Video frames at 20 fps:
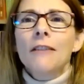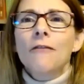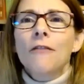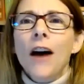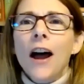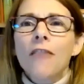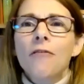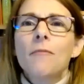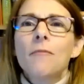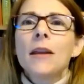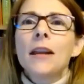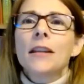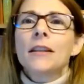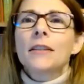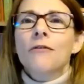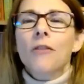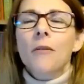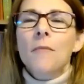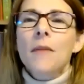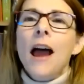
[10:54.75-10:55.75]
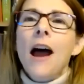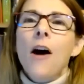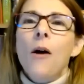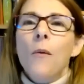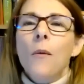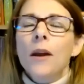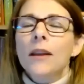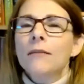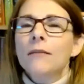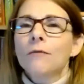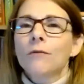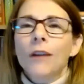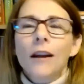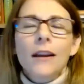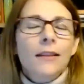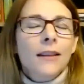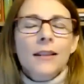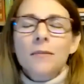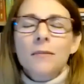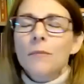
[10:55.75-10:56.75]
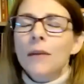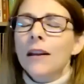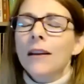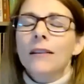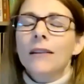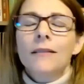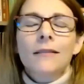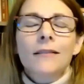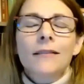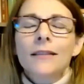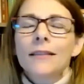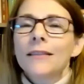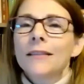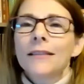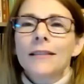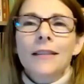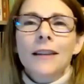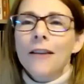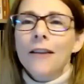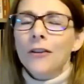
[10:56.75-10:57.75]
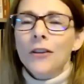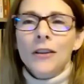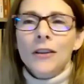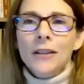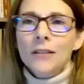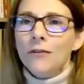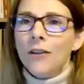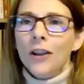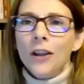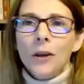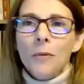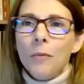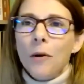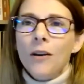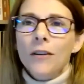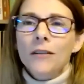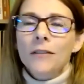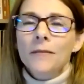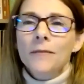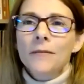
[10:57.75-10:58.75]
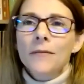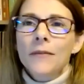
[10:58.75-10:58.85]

five minutes from now when right this minute everything's falling apart?